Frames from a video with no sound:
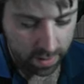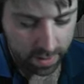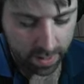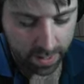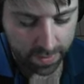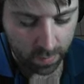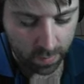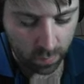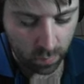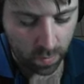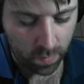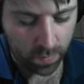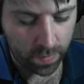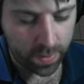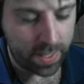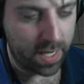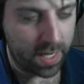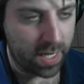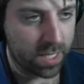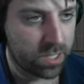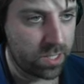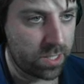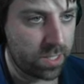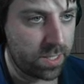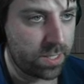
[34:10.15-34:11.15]
And then what we can
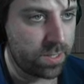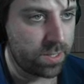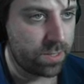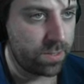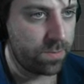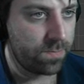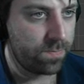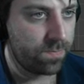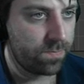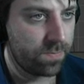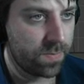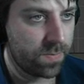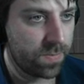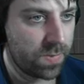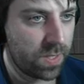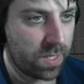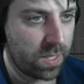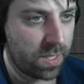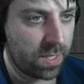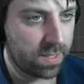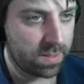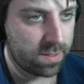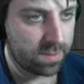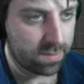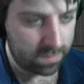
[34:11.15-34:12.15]
actually do
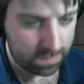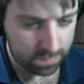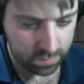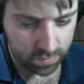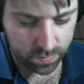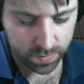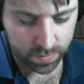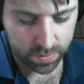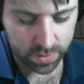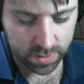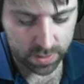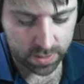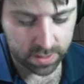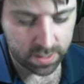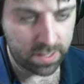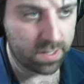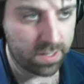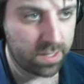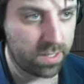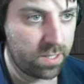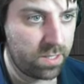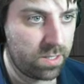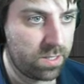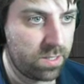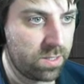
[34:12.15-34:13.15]
is, oops, let's
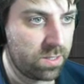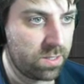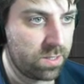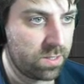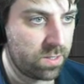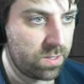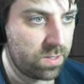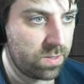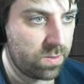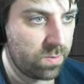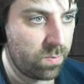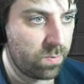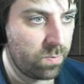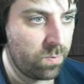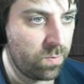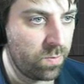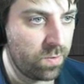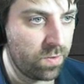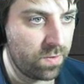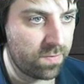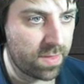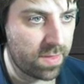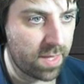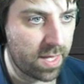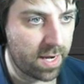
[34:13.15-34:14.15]
go
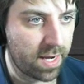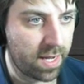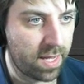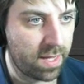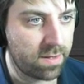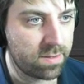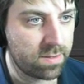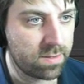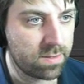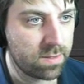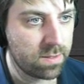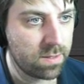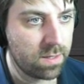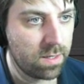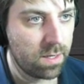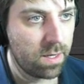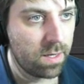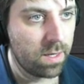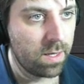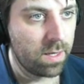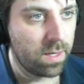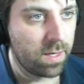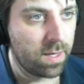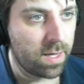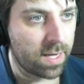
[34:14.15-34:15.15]
move that out.
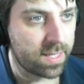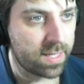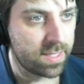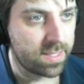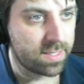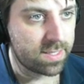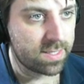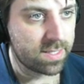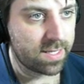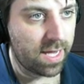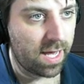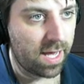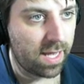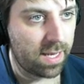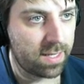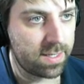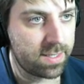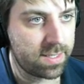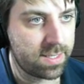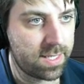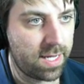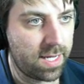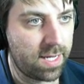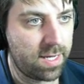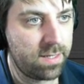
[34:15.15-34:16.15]
I can scale
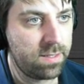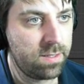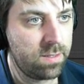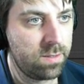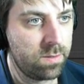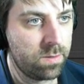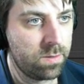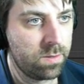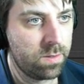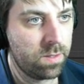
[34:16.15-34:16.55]
it down,